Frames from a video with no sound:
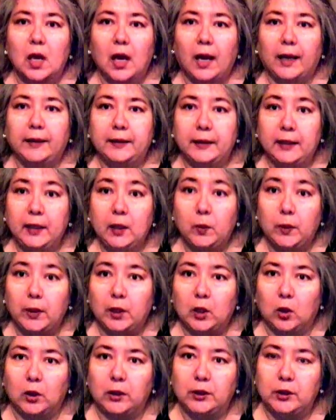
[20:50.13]
And then he would have
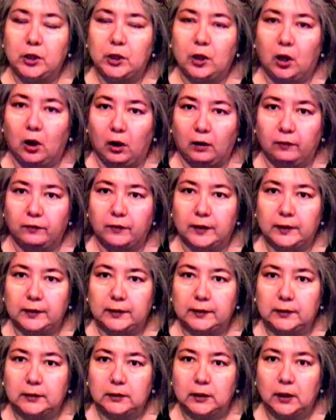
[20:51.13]
gone into the
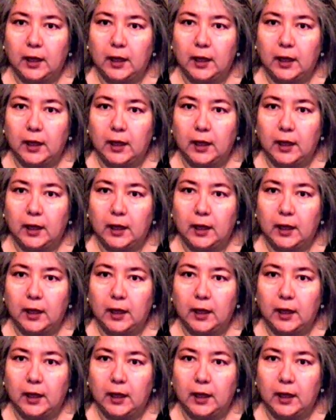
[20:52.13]
office